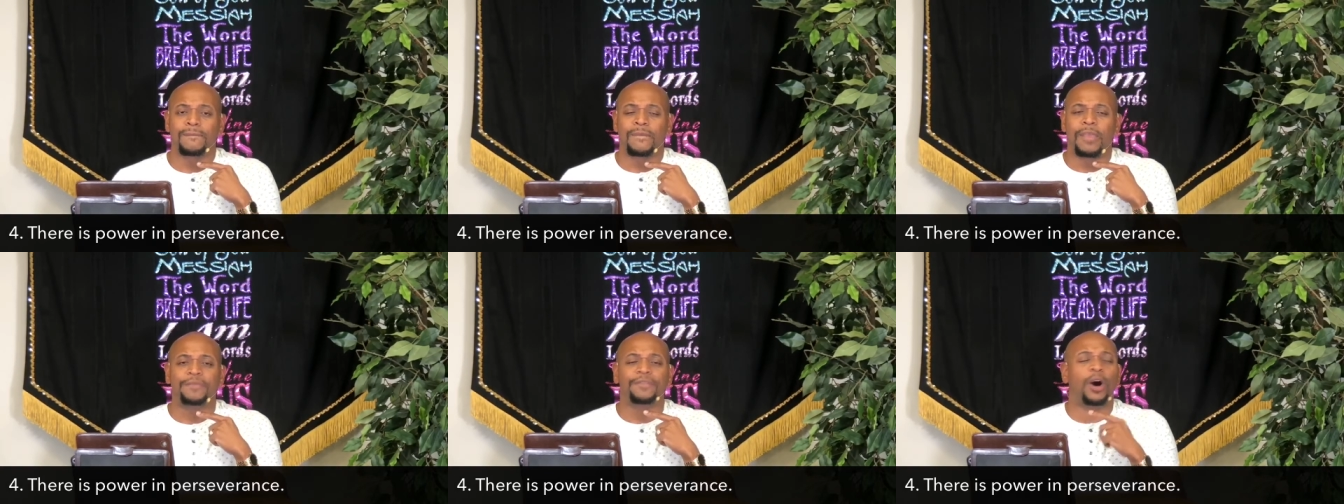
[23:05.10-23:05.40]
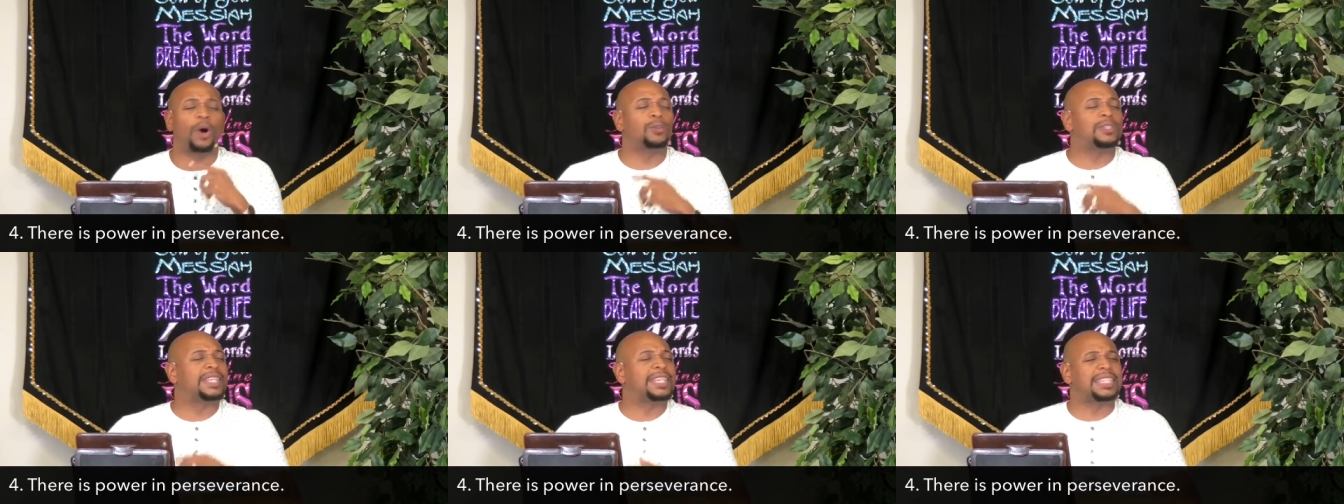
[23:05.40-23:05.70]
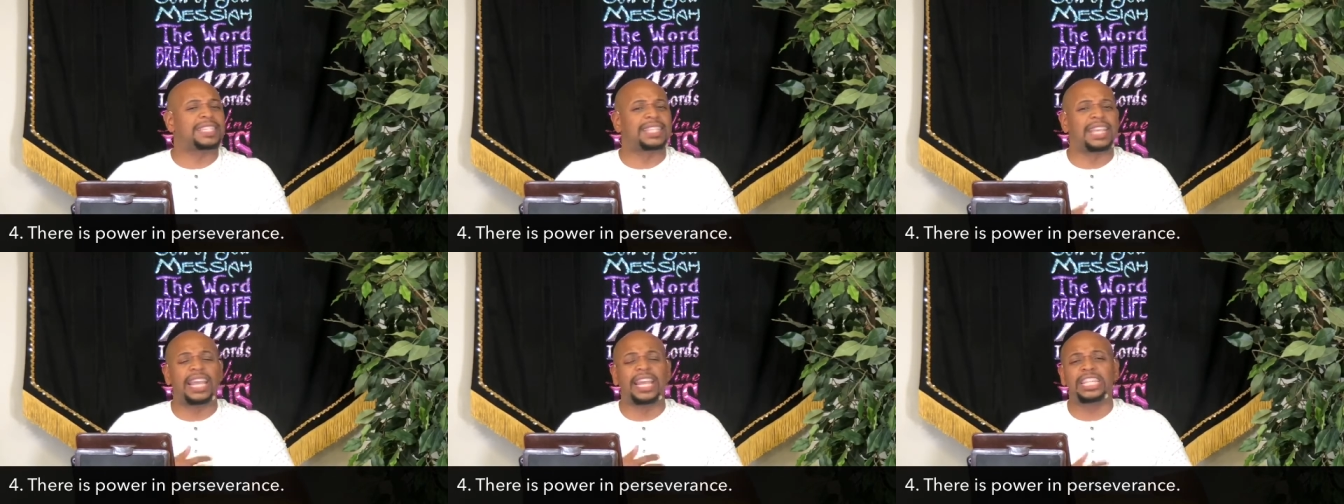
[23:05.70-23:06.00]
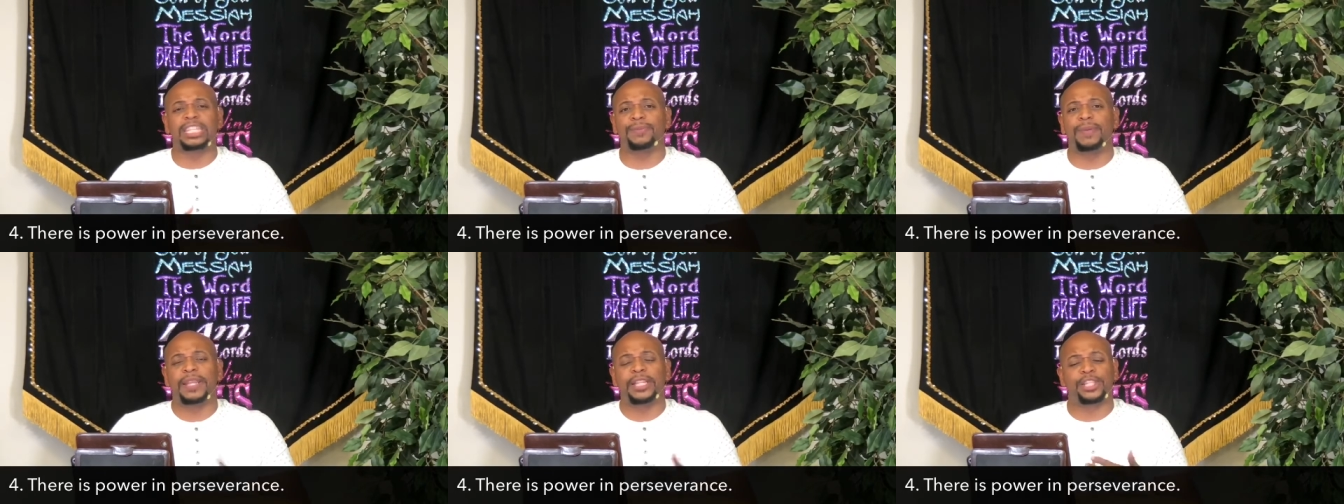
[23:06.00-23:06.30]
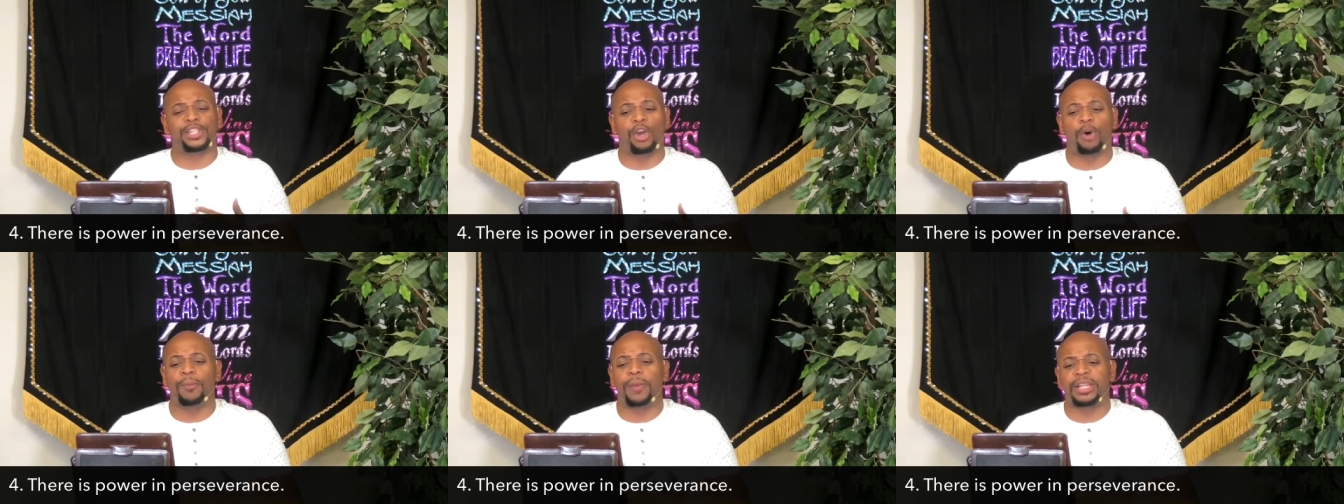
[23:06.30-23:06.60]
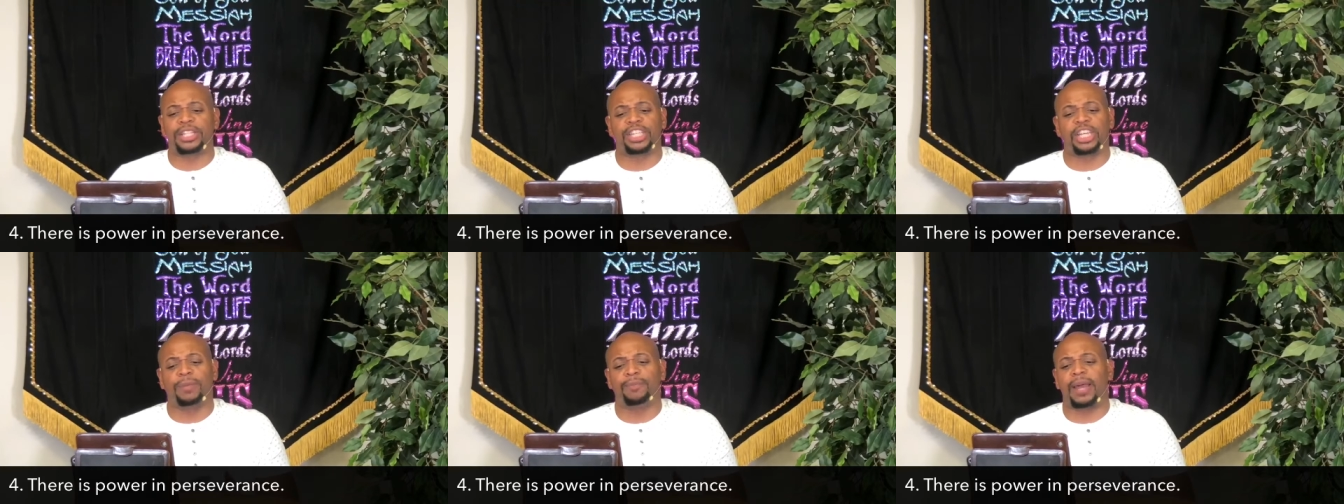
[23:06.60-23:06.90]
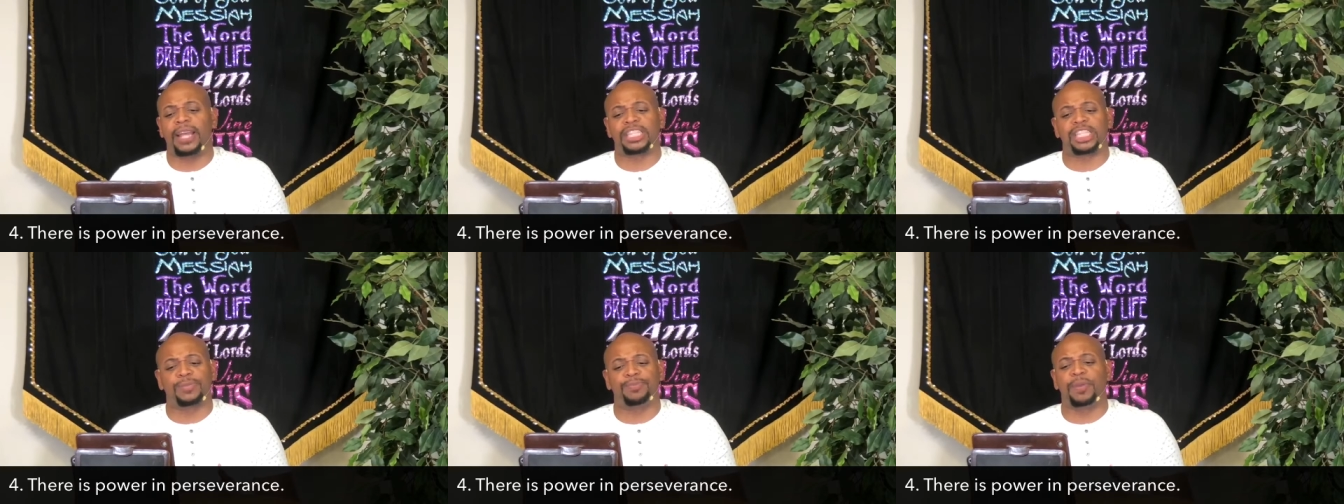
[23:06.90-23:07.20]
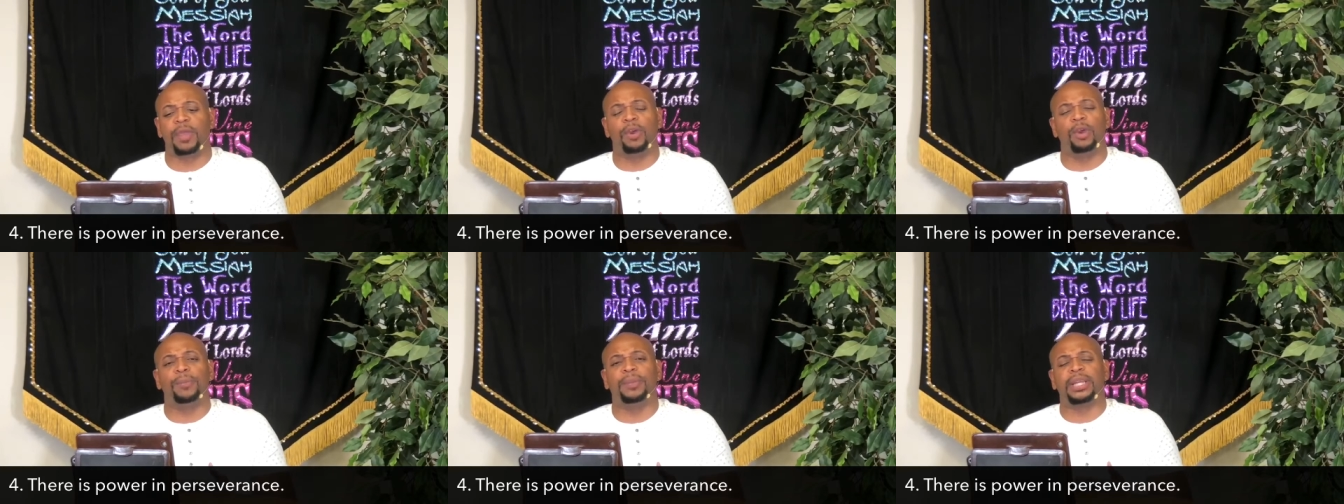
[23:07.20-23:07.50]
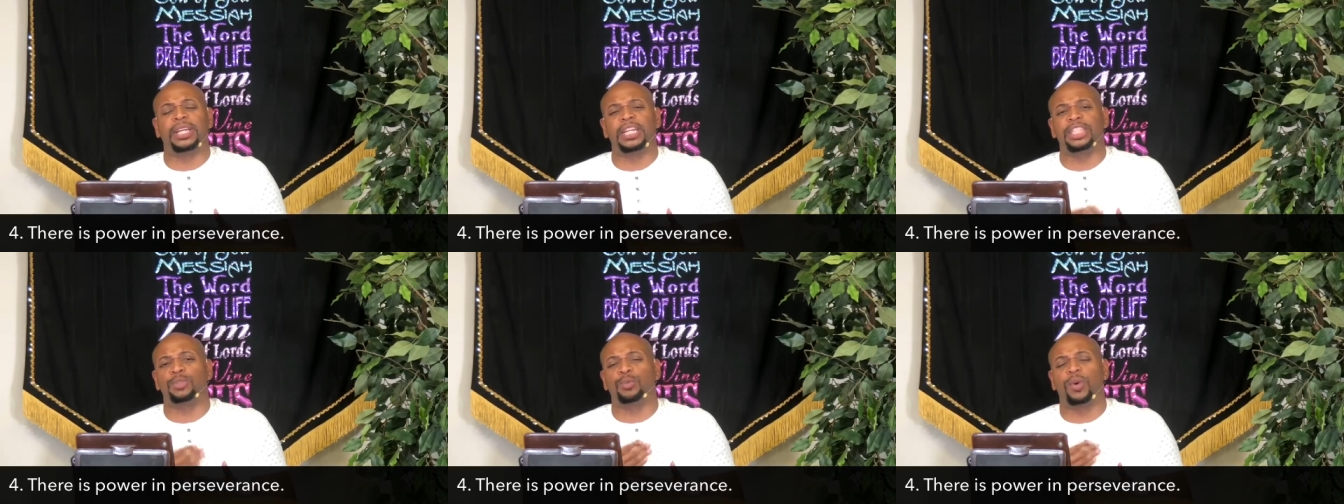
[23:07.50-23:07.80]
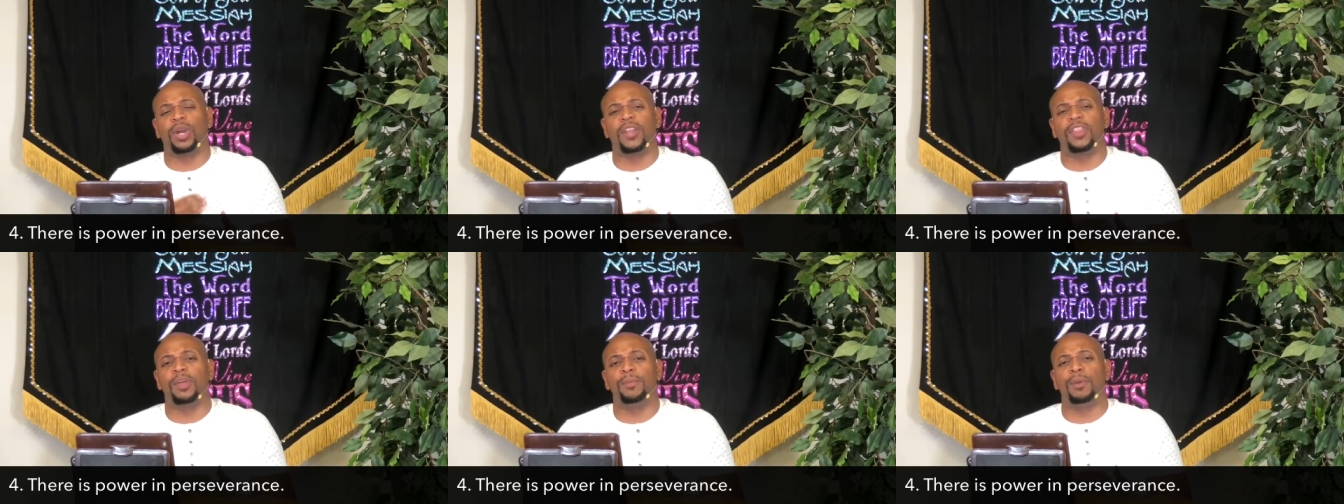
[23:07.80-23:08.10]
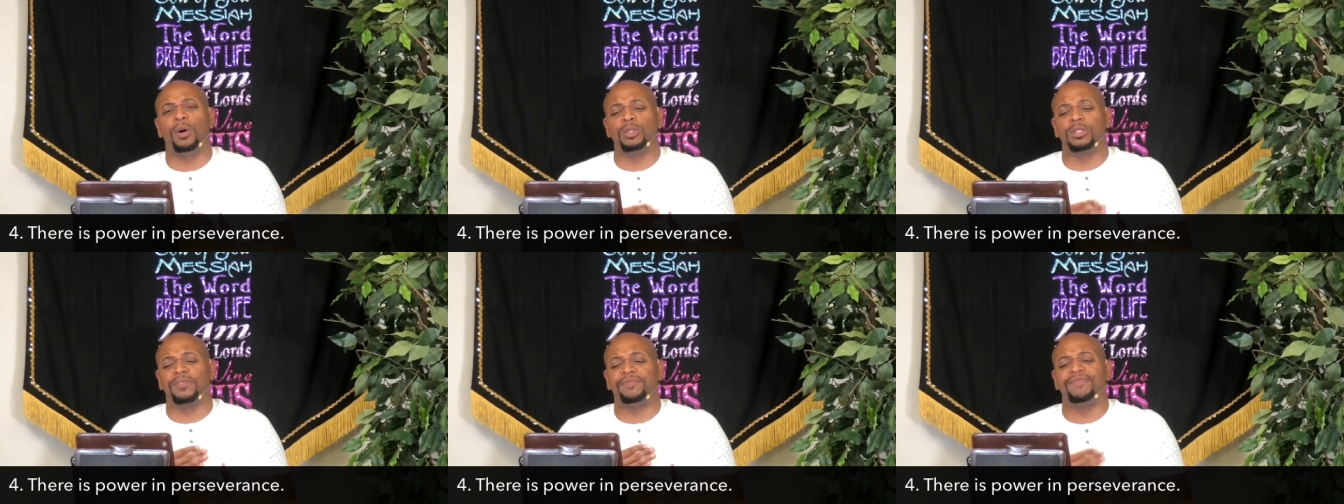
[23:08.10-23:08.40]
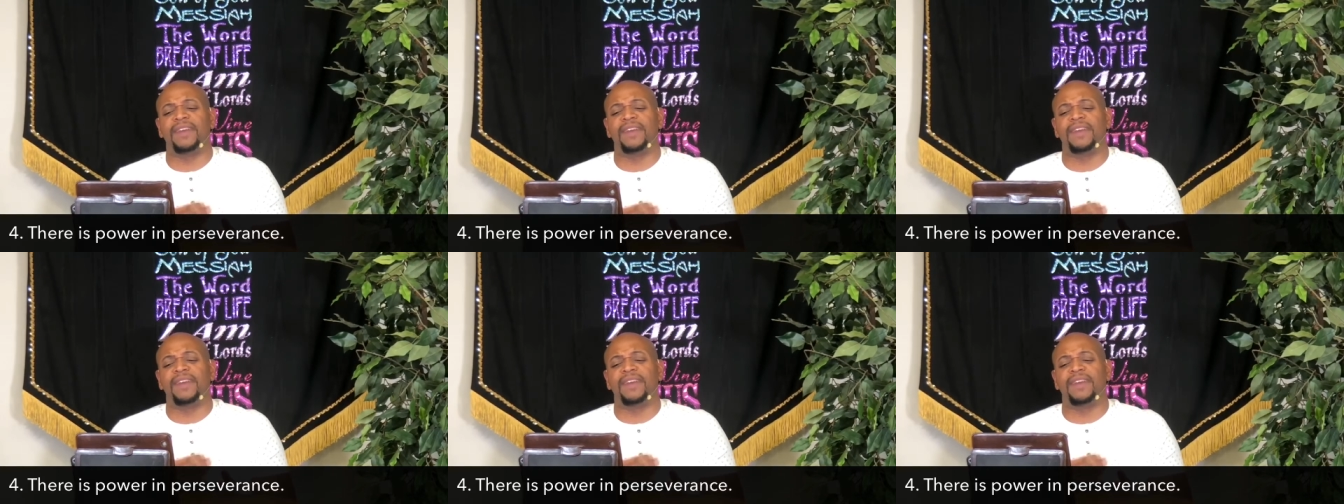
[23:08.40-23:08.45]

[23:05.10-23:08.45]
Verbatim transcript: Folks, this thing has been so much in my spirit because one of the most